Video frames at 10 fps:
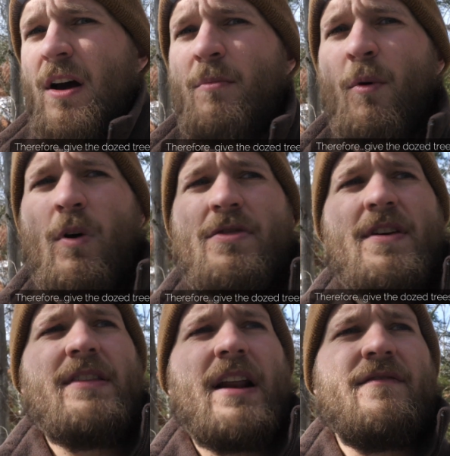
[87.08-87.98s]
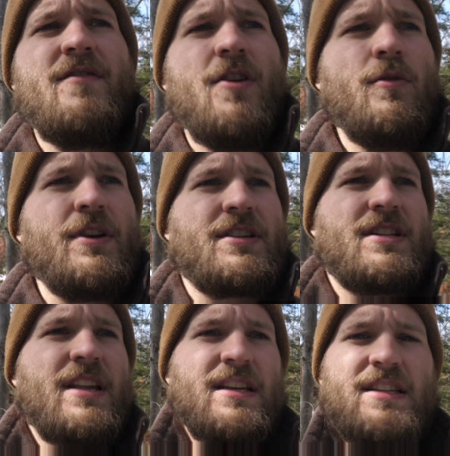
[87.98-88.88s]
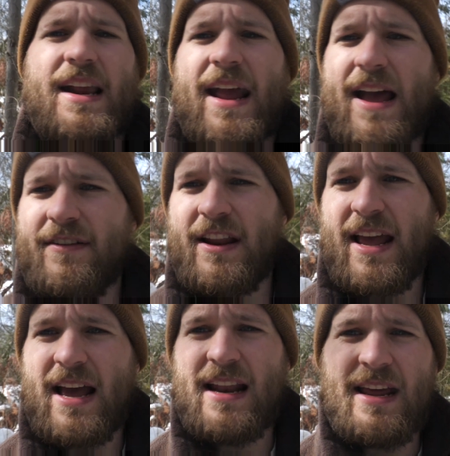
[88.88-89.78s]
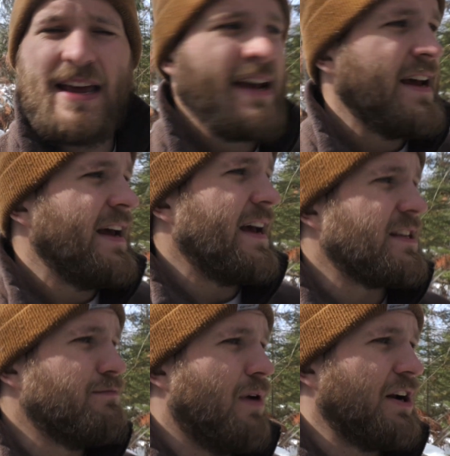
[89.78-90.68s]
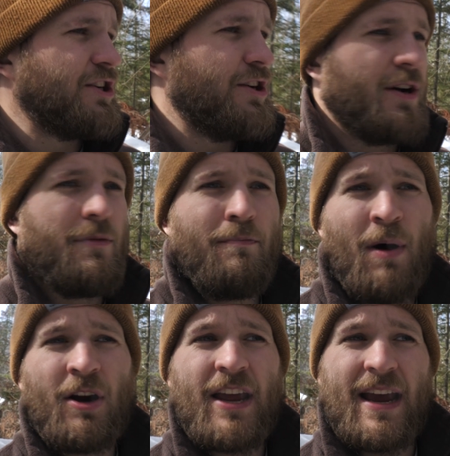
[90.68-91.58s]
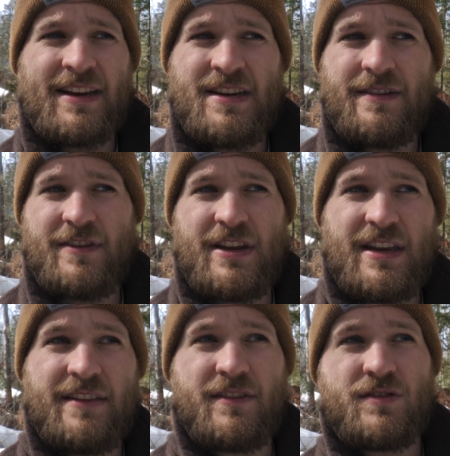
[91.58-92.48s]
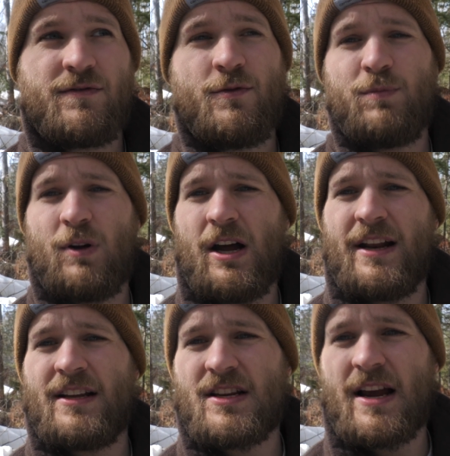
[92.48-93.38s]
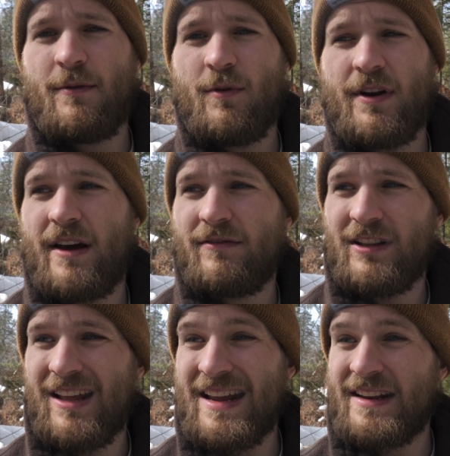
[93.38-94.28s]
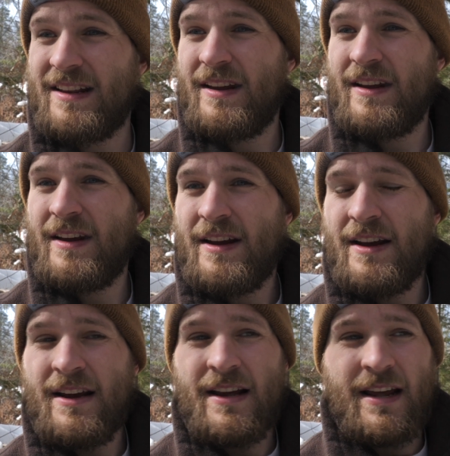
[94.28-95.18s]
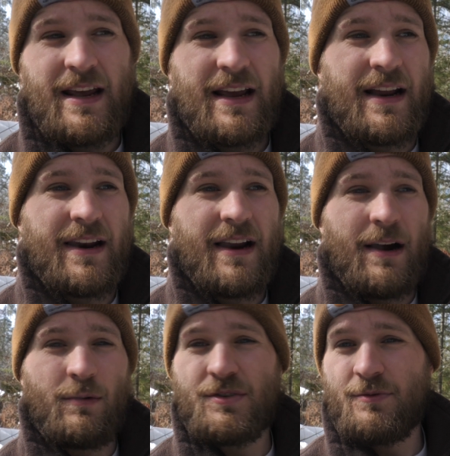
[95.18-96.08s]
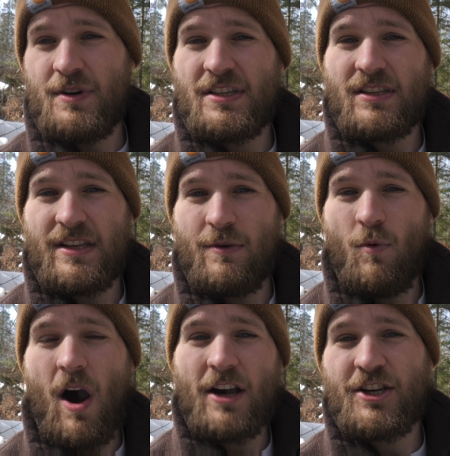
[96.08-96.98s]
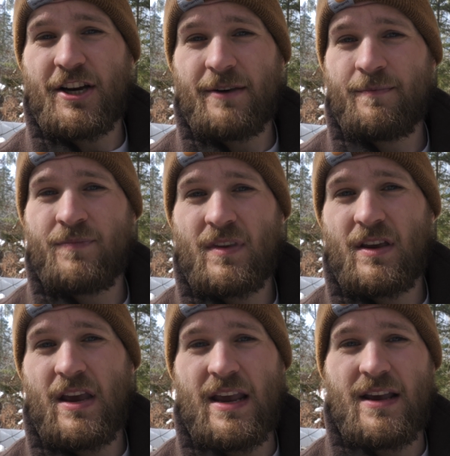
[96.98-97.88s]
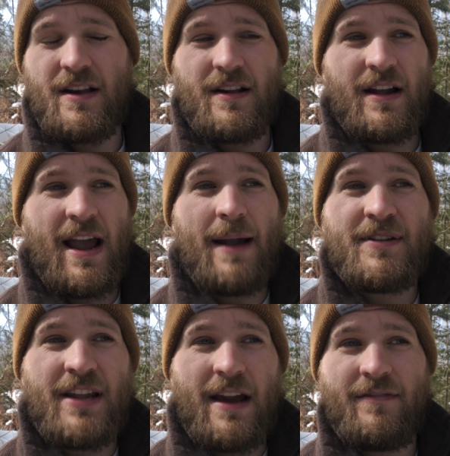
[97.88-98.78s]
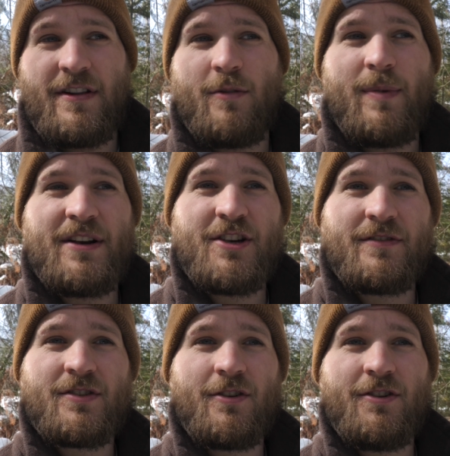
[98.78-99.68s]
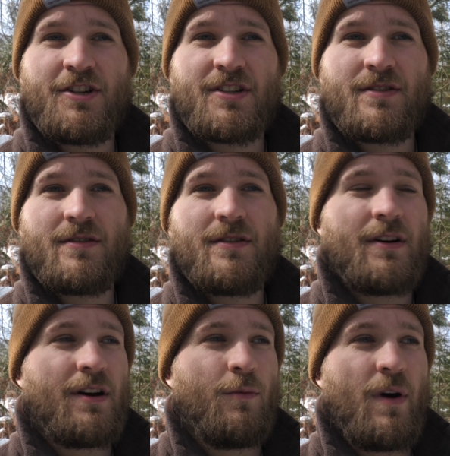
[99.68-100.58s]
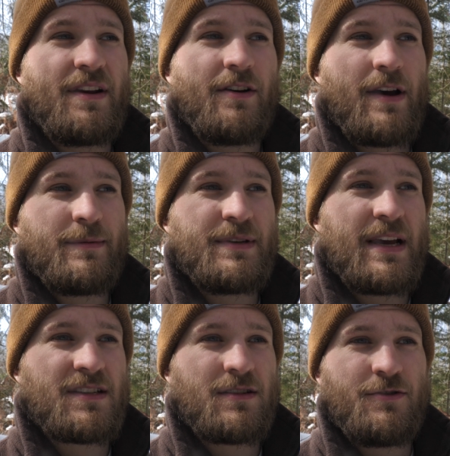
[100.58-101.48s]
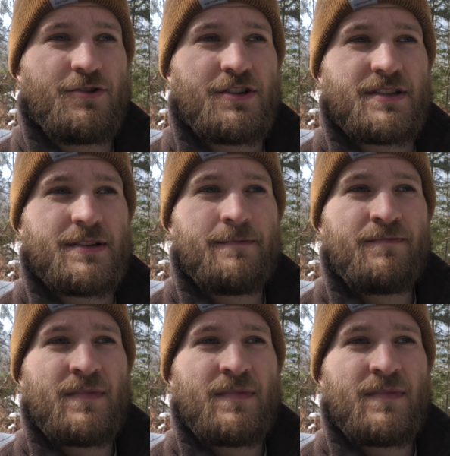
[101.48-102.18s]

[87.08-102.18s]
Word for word: But one thing that I've noticed is that I haven't had as much buck activity in this food plot as I would have liked. And I was recently watching a habitat video by Jeff Sturgis, Whitetail Habitat Solutions.